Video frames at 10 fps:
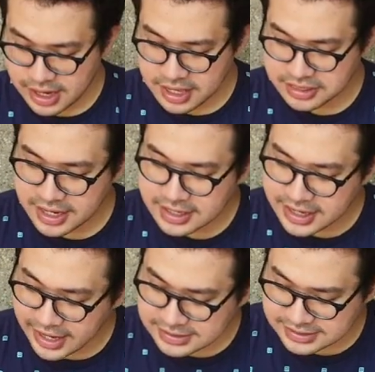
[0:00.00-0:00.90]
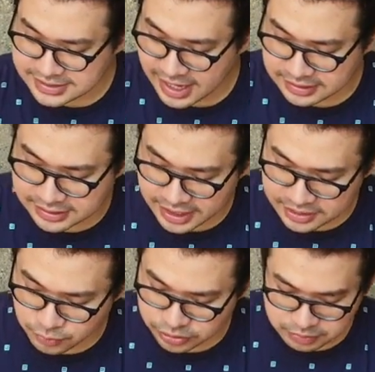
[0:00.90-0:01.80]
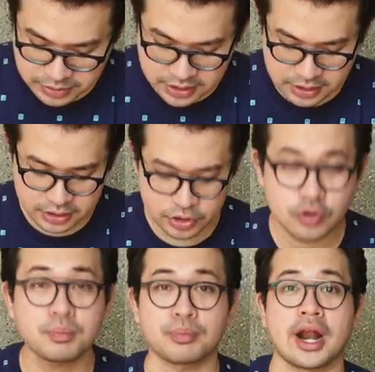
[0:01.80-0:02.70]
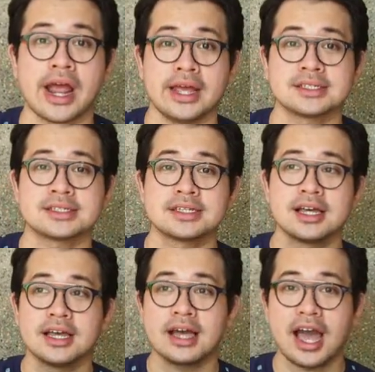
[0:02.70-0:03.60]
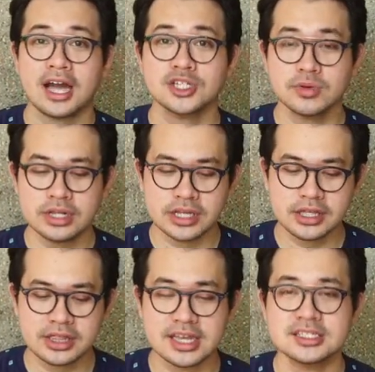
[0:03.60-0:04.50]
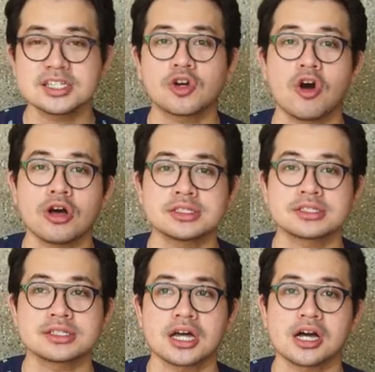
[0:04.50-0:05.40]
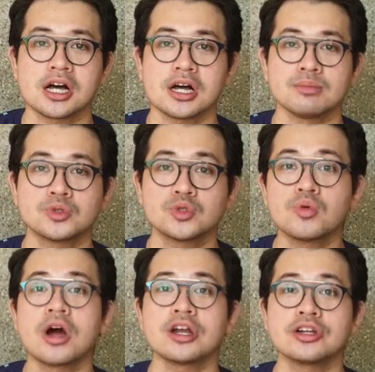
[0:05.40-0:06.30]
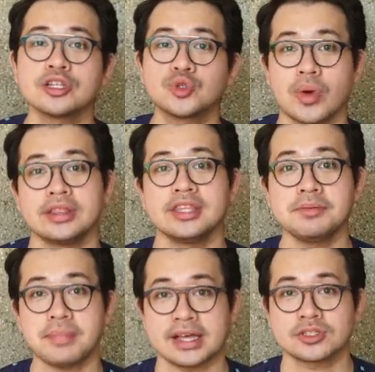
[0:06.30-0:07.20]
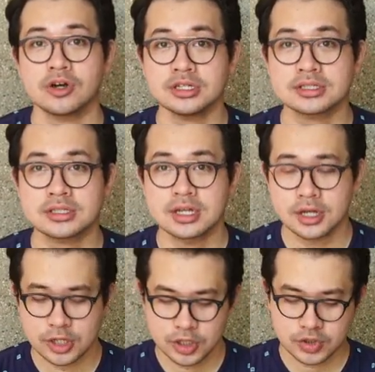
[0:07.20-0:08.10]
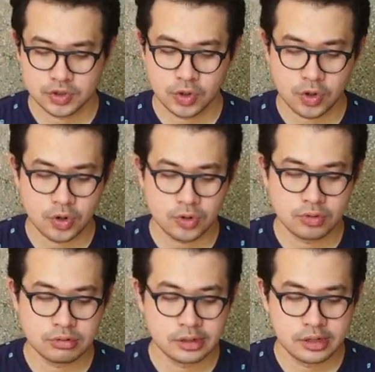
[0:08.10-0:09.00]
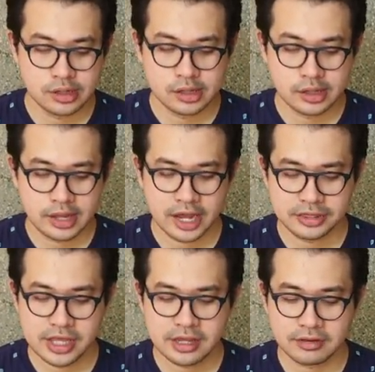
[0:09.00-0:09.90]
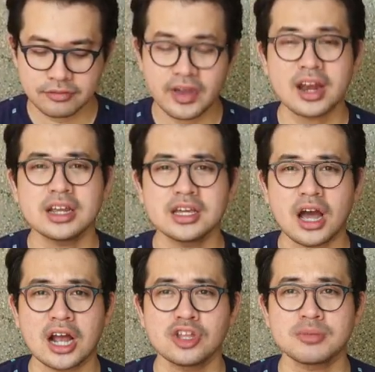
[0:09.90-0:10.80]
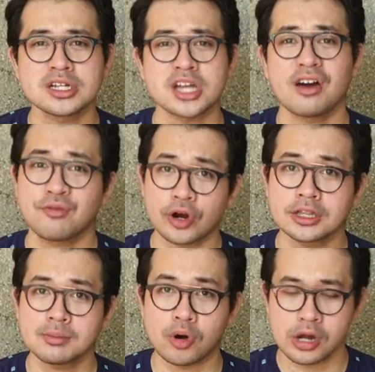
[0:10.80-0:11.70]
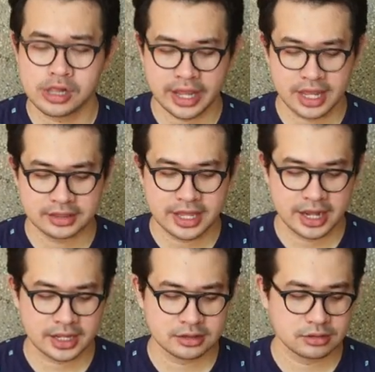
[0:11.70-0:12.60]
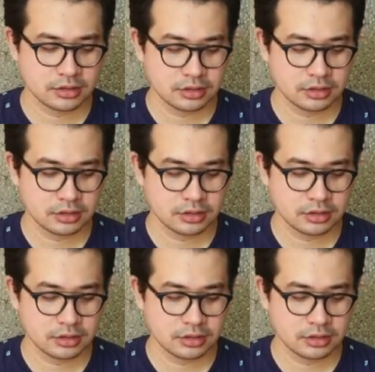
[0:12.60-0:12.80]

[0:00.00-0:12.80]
And then next natin would be yung price. Actually, this cost 220 pesos. So, I think very, ano naman siya, affordable. And then,